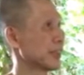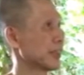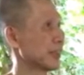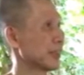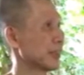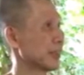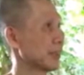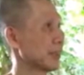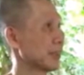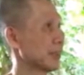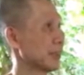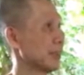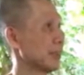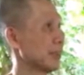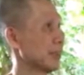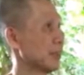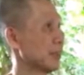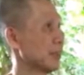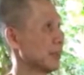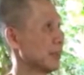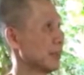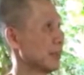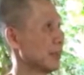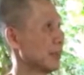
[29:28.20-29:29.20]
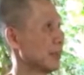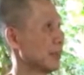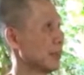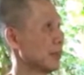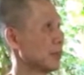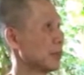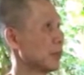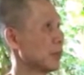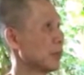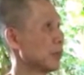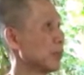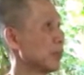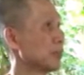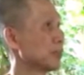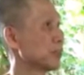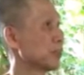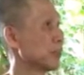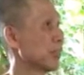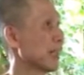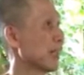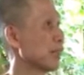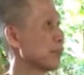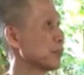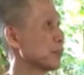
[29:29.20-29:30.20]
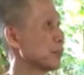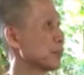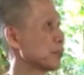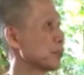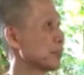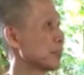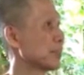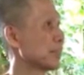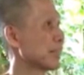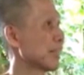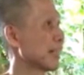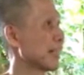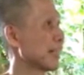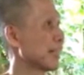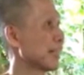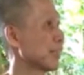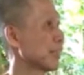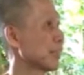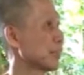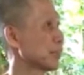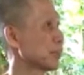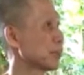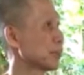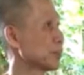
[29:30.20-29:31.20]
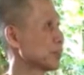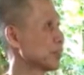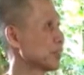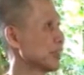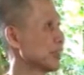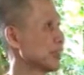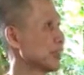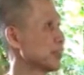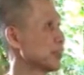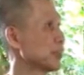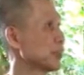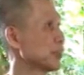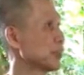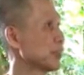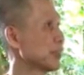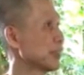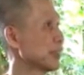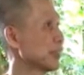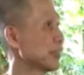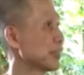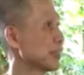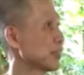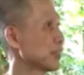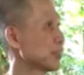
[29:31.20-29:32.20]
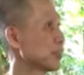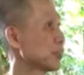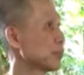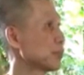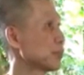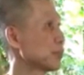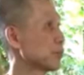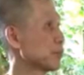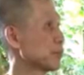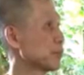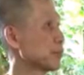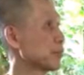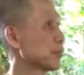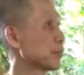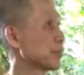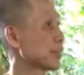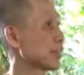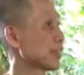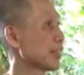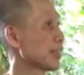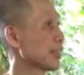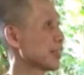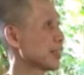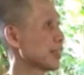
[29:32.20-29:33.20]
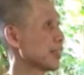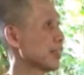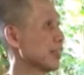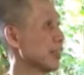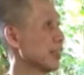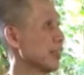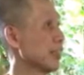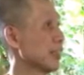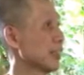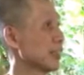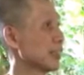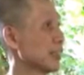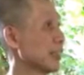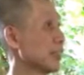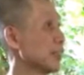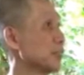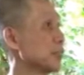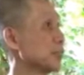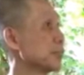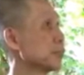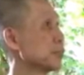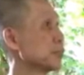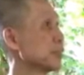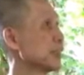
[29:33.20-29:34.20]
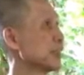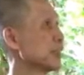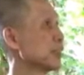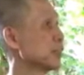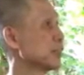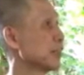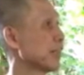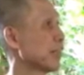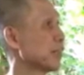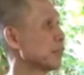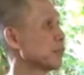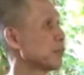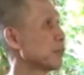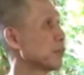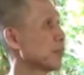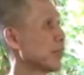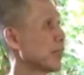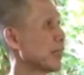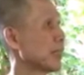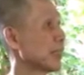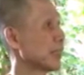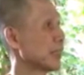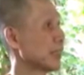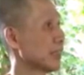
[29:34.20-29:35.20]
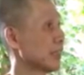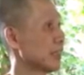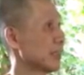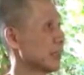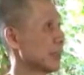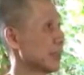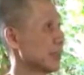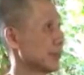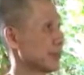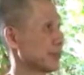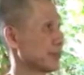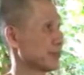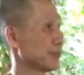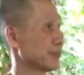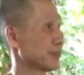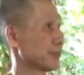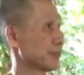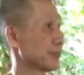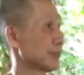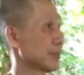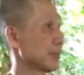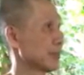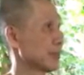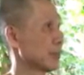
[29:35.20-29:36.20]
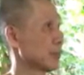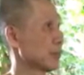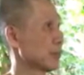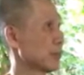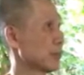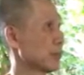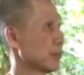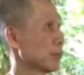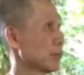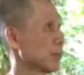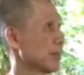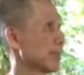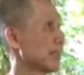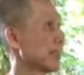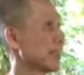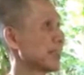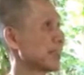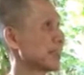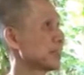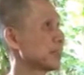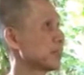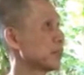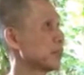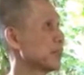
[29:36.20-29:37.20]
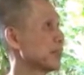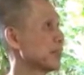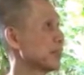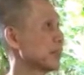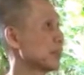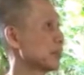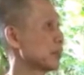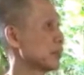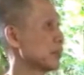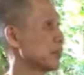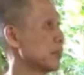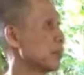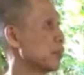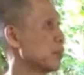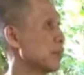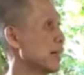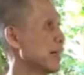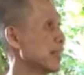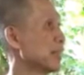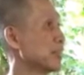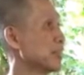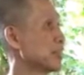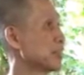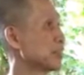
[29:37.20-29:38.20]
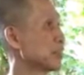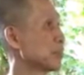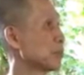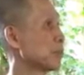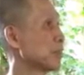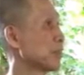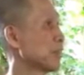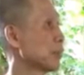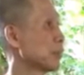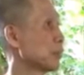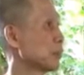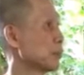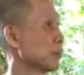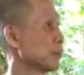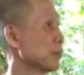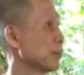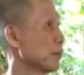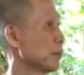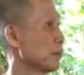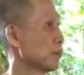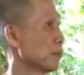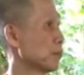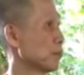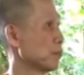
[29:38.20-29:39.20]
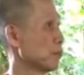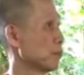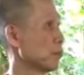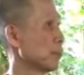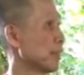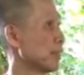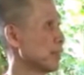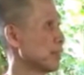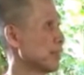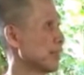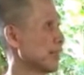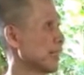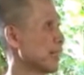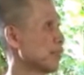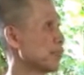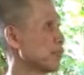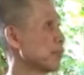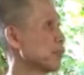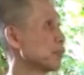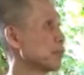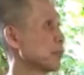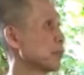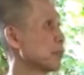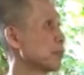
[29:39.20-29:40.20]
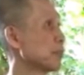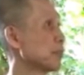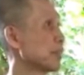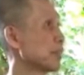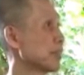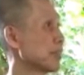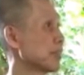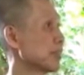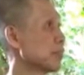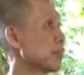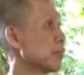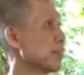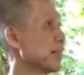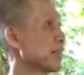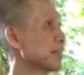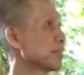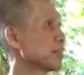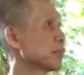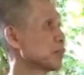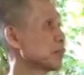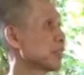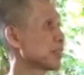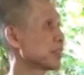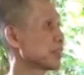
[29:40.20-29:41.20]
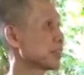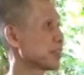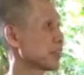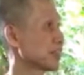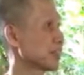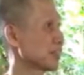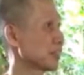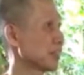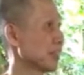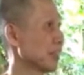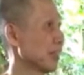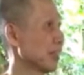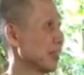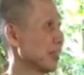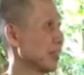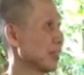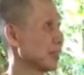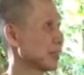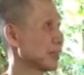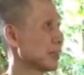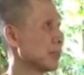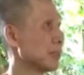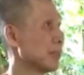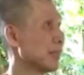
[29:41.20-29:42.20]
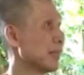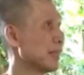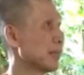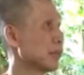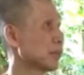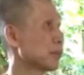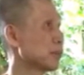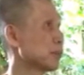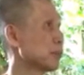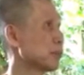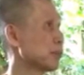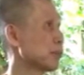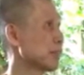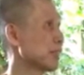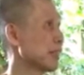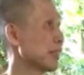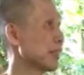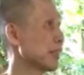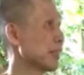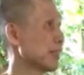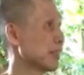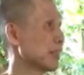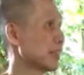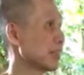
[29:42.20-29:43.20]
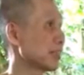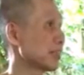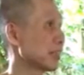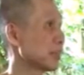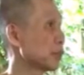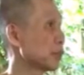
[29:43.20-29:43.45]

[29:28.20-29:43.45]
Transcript: But once you have no desire to see, to hear, to feel or touch, then you don't need to have a body. But that doesn't mean that the mind disappears by not having rebirth. The mind still exists. The mind of the Buddha still exists right now.